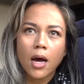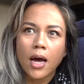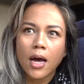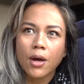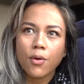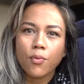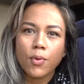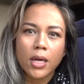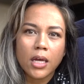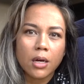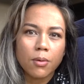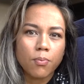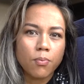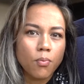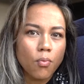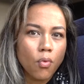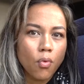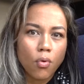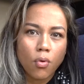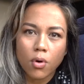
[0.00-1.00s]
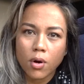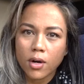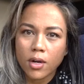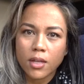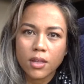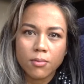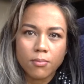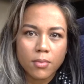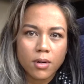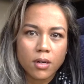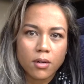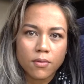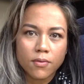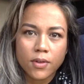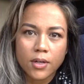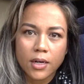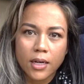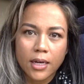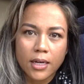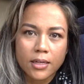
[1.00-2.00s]
I wake up more in the middle of
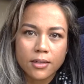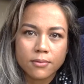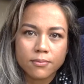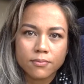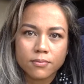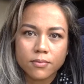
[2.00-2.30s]
the night.